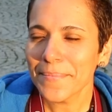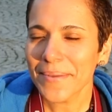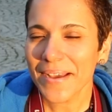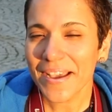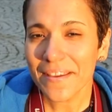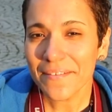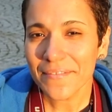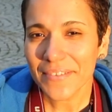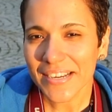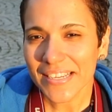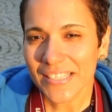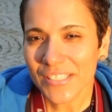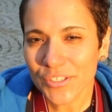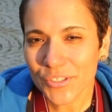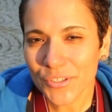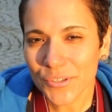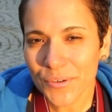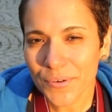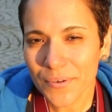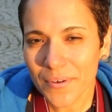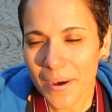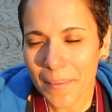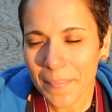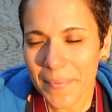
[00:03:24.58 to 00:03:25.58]
My advice
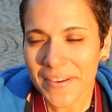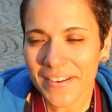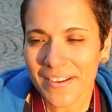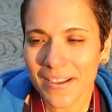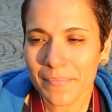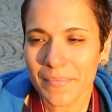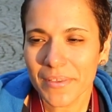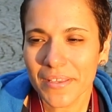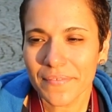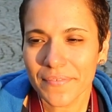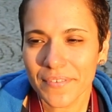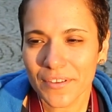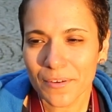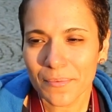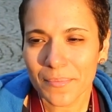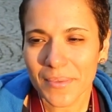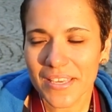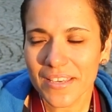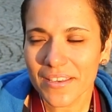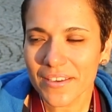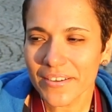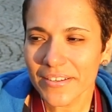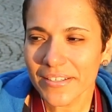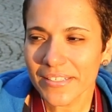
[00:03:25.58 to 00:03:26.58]
to up-and-coming
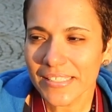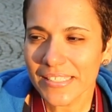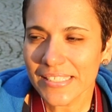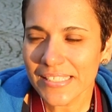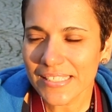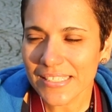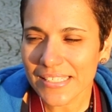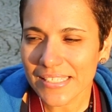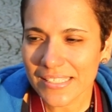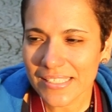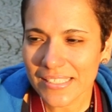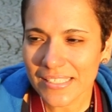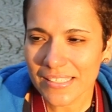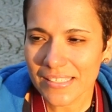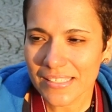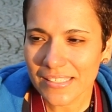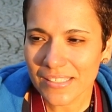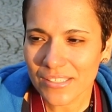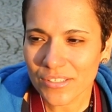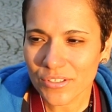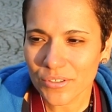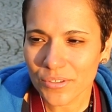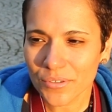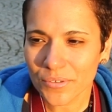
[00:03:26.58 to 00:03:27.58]
filmmakers
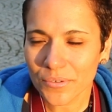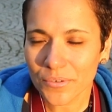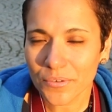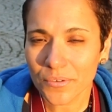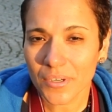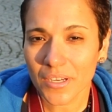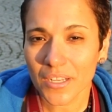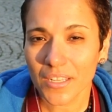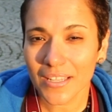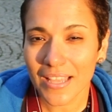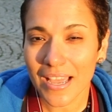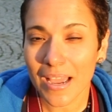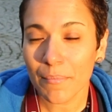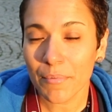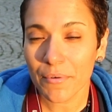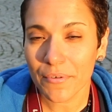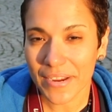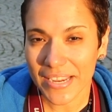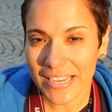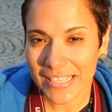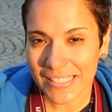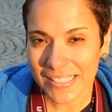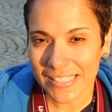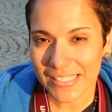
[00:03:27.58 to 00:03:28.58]
is to
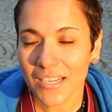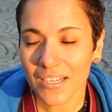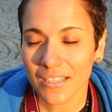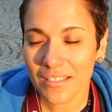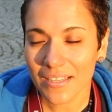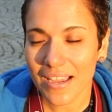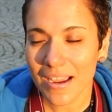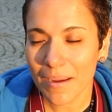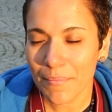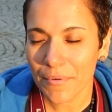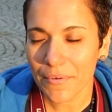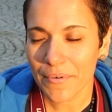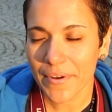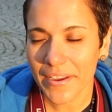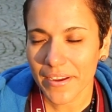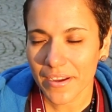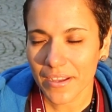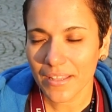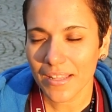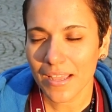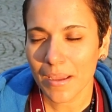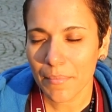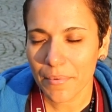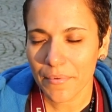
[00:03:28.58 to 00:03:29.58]
collaborate, collaborate,
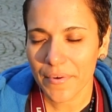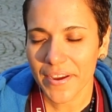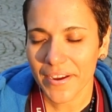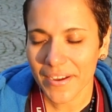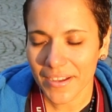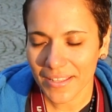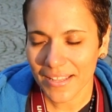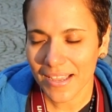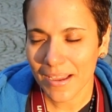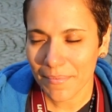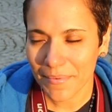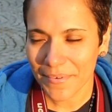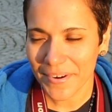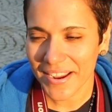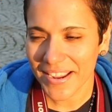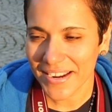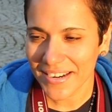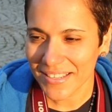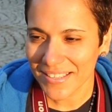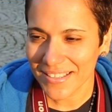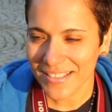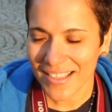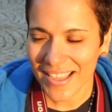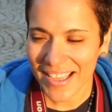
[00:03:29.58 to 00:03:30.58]
collaborate, collaborate.
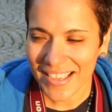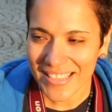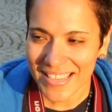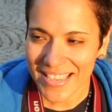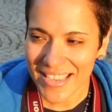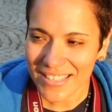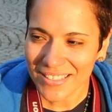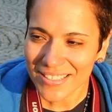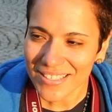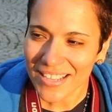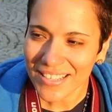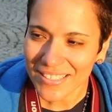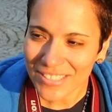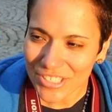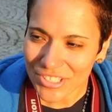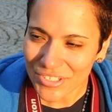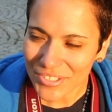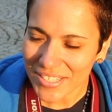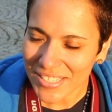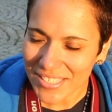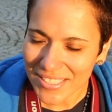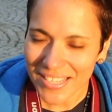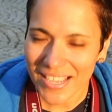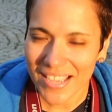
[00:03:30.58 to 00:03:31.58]
I cannot
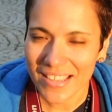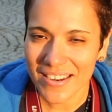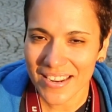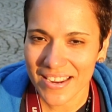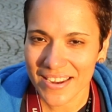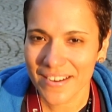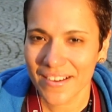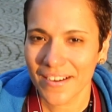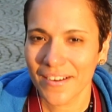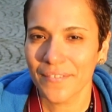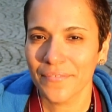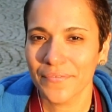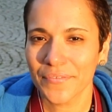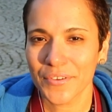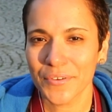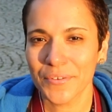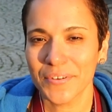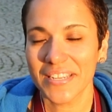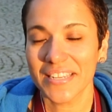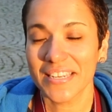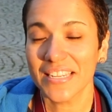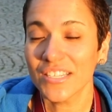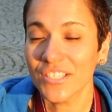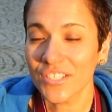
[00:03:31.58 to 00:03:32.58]
stress that enough.
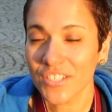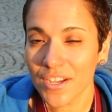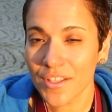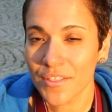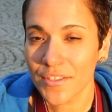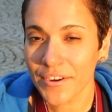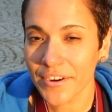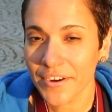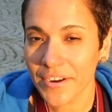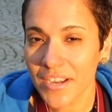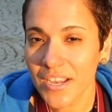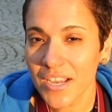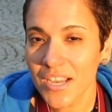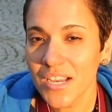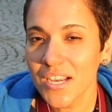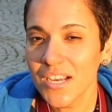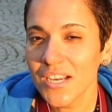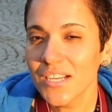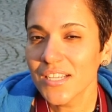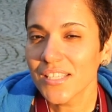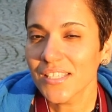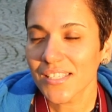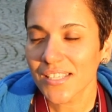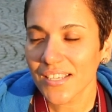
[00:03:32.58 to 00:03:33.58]
We need each other
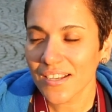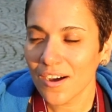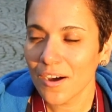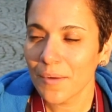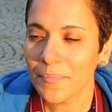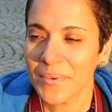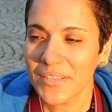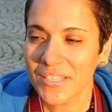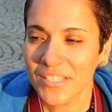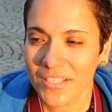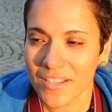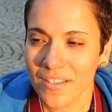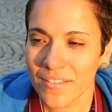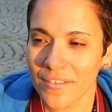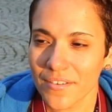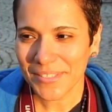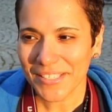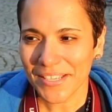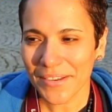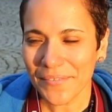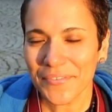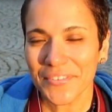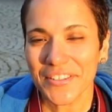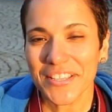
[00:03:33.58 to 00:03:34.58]
to help each other.
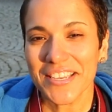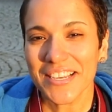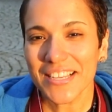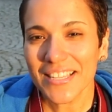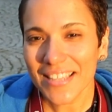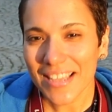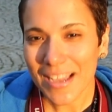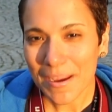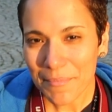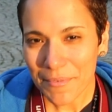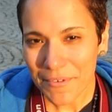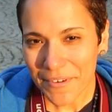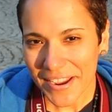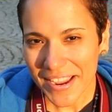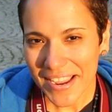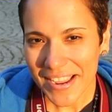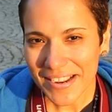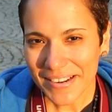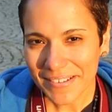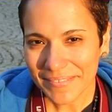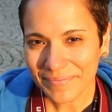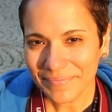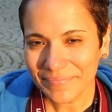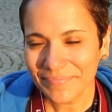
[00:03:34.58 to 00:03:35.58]
Definitely collaborate,
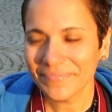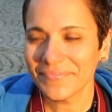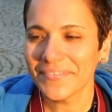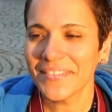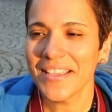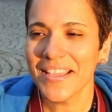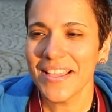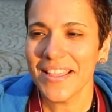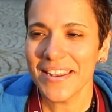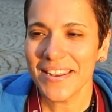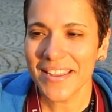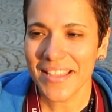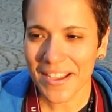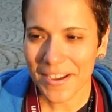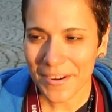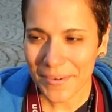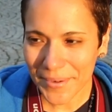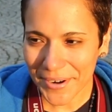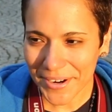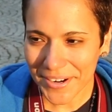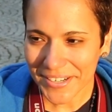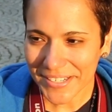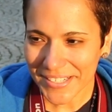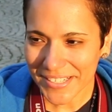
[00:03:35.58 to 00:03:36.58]

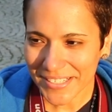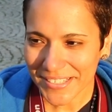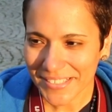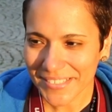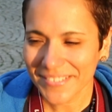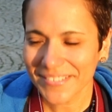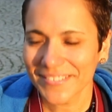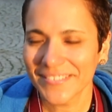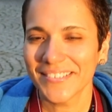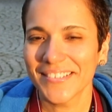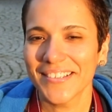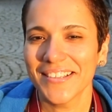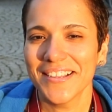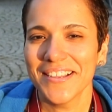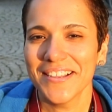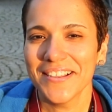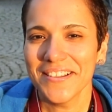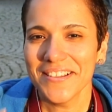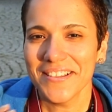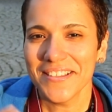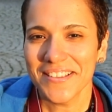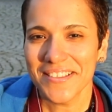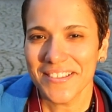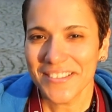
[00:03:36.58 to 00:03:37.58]
network,
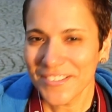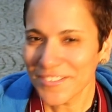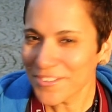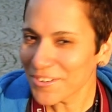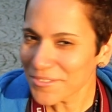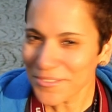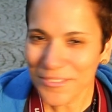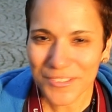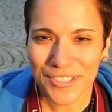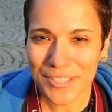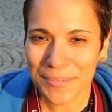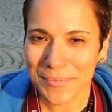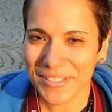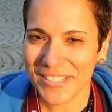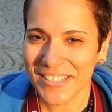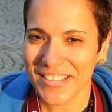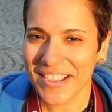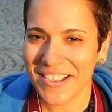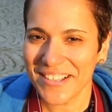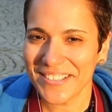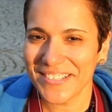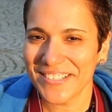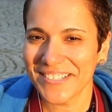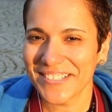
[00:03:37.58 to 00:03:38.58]
don't use so much
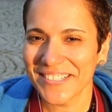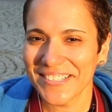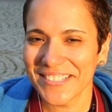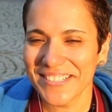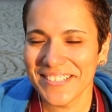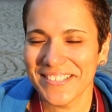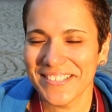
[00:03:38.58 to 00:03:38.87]
dialogue.